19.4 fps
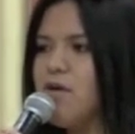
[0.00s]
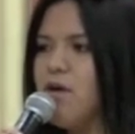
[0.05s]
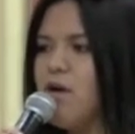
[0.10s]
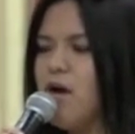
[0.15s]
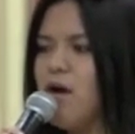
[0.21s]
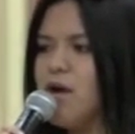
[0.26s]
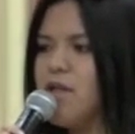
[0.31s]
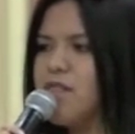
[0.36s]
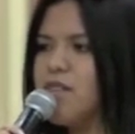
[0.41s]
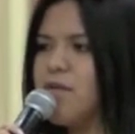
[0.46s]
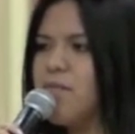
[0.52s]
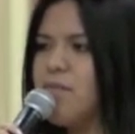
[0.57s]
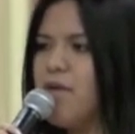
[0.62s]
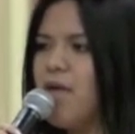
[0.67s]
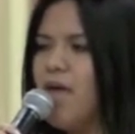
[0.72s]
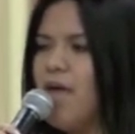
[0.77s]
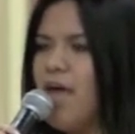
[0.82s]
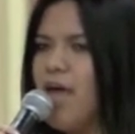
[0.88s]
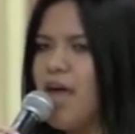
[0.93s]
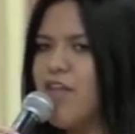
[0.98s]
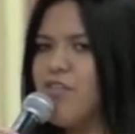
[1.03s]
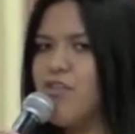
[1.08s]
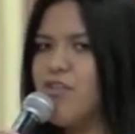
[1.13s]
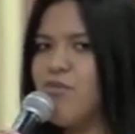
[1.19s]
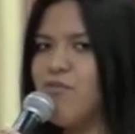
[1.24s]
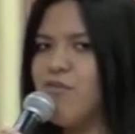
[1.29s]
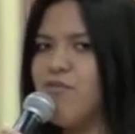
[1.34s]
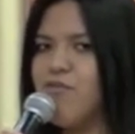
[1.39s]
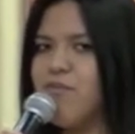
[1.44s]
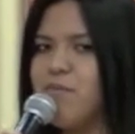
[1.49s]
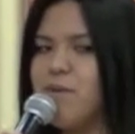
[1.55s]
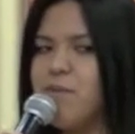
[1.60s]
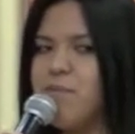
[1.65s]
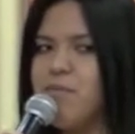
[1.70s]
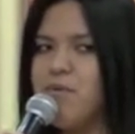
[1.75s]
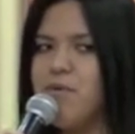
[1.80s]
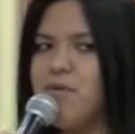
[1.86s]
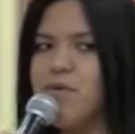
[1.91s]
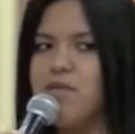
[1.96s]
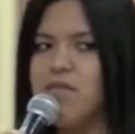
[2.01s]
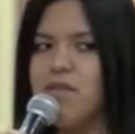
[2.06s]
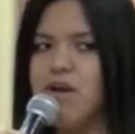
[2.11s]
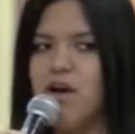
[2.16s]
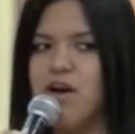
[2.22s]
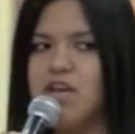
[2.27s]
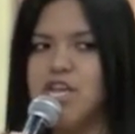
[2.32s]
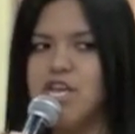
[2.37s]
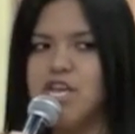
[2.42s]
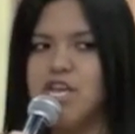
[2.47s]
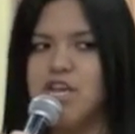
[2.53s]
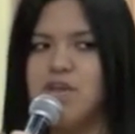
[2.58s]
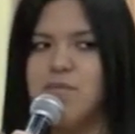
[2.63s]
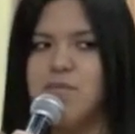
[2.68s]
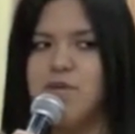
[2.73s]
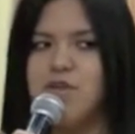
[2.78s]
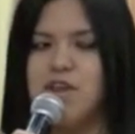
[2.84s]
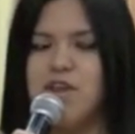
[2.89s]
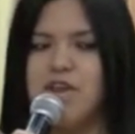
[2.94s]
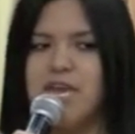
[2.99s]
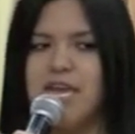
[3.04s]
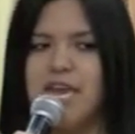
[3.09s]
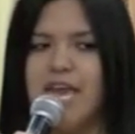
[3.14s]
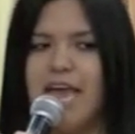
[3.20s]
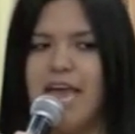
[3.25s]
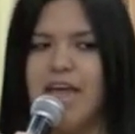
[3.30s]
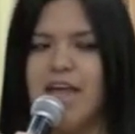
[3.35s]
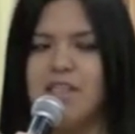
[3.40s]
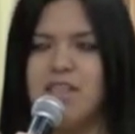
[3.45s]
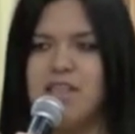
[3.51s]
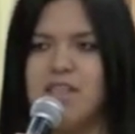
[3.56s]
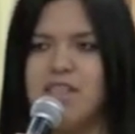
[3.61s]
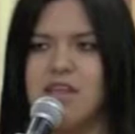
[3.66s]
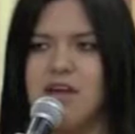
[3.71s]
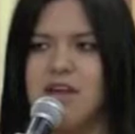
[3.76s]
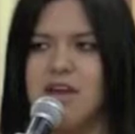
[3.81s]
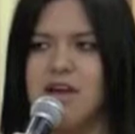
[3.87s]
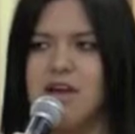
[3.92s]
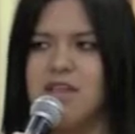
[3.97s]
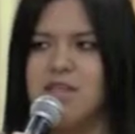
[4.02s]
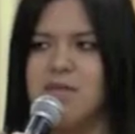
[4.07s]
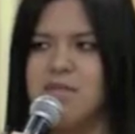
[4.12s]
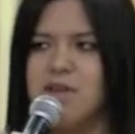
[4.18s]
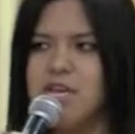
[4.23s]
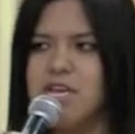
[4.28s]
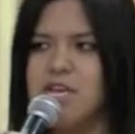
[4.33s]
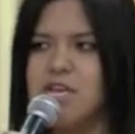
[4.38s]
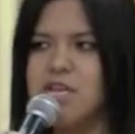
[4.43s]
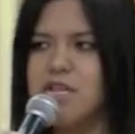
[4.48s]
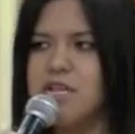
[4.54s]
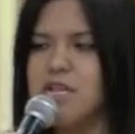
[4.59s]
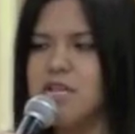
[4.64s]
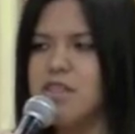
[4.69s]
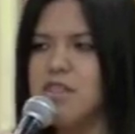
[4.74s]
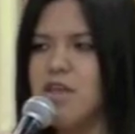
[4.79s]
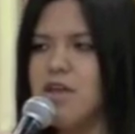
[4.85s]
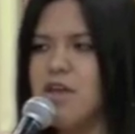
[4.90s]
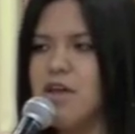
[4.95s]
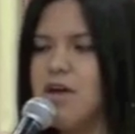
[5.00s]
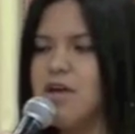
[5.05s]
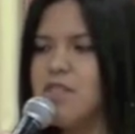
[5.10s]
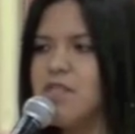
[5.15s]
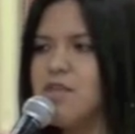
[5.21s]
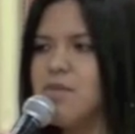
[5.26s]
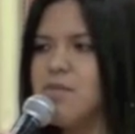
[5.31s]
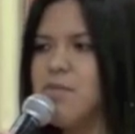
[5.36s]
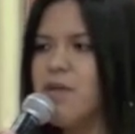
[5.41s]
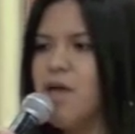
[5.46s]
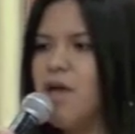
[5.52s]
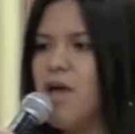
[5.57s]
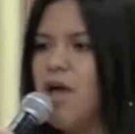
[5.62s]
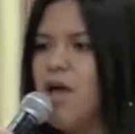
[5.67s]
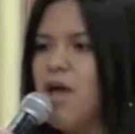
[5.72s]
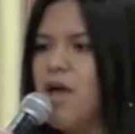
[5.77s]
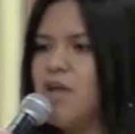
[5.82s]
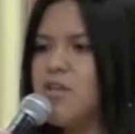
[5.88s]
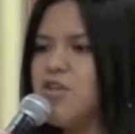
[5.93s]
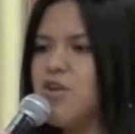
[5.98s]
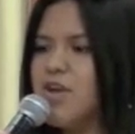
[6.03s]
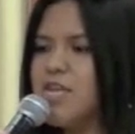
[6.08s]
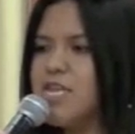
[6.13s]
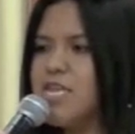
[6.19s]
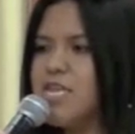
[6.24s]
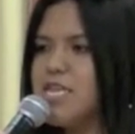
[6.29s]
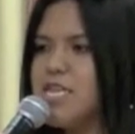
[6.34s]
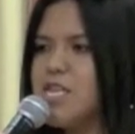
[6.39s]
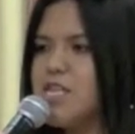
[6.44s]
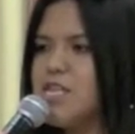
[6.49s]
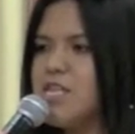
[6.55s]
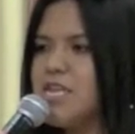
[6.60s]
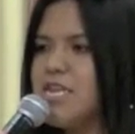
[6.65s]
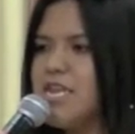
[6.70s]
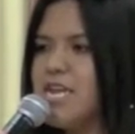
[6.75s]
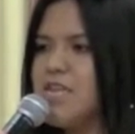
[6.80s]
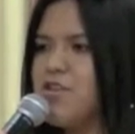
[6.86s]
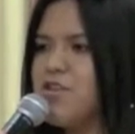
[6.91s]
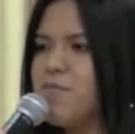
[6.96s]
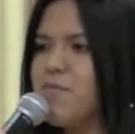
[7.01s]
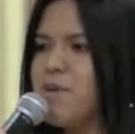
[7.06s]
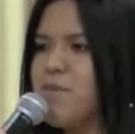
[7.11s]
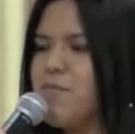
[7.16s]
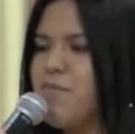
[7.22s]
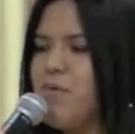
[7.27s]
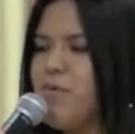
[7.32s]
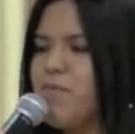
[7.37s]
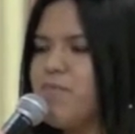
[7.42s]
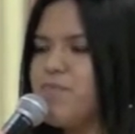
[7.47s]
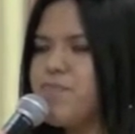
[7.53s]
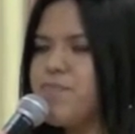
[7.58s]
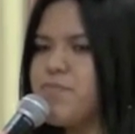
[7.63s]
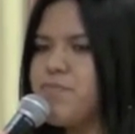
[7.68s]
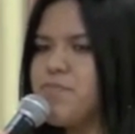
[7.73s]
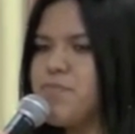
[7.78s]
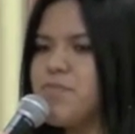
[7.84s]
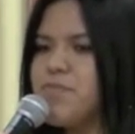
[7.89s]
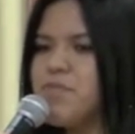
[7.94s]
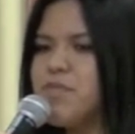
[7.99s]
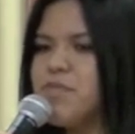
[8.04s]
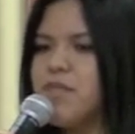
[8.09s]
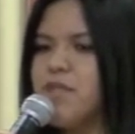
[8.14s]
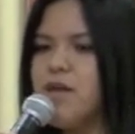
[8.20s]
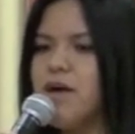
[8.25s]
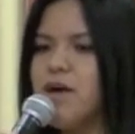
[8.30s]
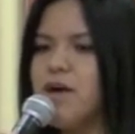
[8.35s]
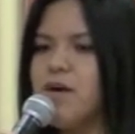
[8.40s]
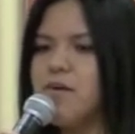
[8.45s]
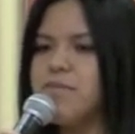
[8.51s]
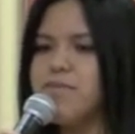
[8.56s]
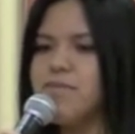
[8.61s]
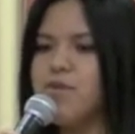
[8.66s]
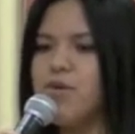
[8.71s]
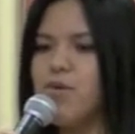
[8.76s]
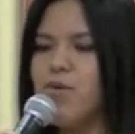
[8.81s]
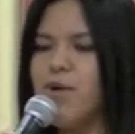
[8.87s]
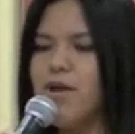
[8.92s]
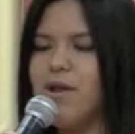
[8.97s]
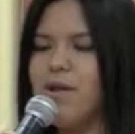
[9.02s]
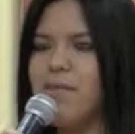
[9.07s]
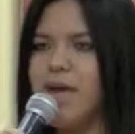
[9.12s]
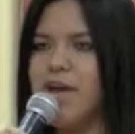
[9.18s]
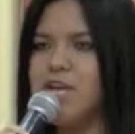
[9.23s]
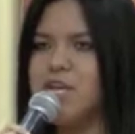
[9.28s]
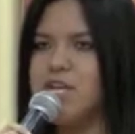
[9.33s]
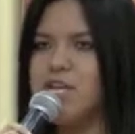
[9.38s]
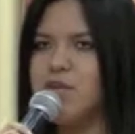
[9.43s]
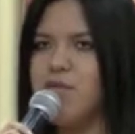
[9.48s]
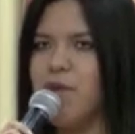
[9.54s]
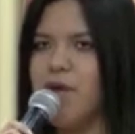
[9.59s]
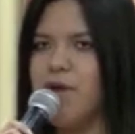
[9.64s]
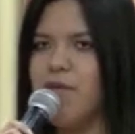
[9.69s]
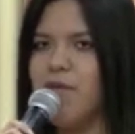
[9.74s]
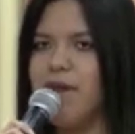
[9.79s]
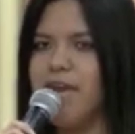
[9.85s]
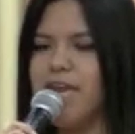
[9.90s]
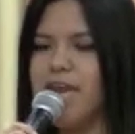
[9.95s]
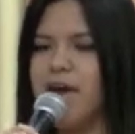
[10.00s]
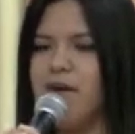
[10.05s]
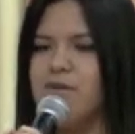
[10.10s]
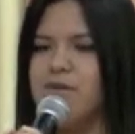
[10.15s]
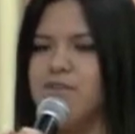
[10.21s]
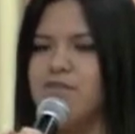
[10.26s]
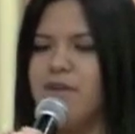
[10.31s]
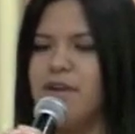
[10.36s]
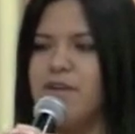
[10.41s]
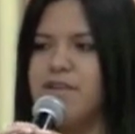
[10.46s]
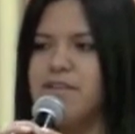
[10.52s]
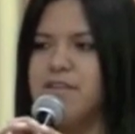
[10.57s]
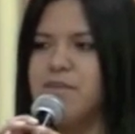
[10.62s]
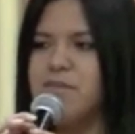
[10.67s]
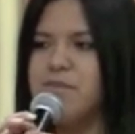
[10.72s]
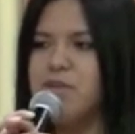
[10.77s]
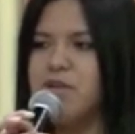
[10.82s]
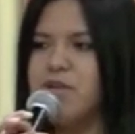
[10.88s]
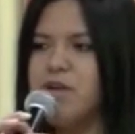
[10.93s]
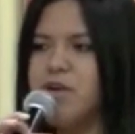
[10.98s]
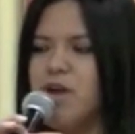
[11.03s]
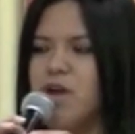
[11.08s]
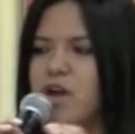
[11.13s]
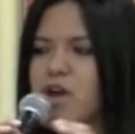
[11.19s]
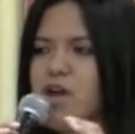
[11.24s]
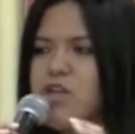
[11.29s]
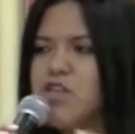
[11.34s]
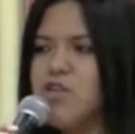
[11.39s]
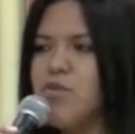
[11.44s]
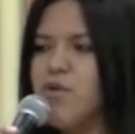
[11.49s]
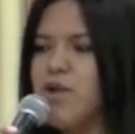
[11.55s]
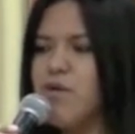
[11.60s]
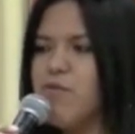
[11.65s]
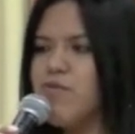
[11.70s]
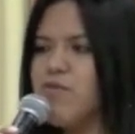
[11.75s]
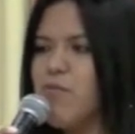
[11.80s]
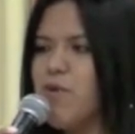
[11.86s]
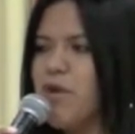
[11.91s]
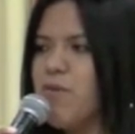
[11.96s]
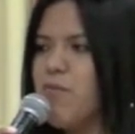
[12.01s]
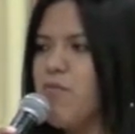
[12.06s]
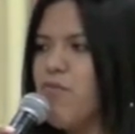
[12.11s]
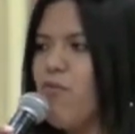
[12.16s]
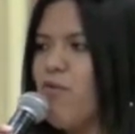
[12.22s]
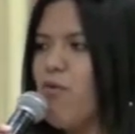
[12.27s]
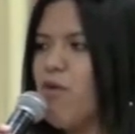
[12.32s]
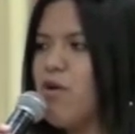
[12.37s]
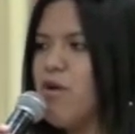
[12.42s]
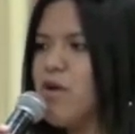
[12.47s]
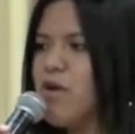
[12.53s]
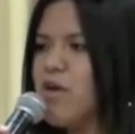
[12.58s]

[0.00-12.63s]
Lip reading: O'odham, and they're the river people, the Akchin community, and the Tana O'odham nation. And Tana O'odham translates into the desert people. So what I'm actually wearing right now is very similar to what I was wearing before,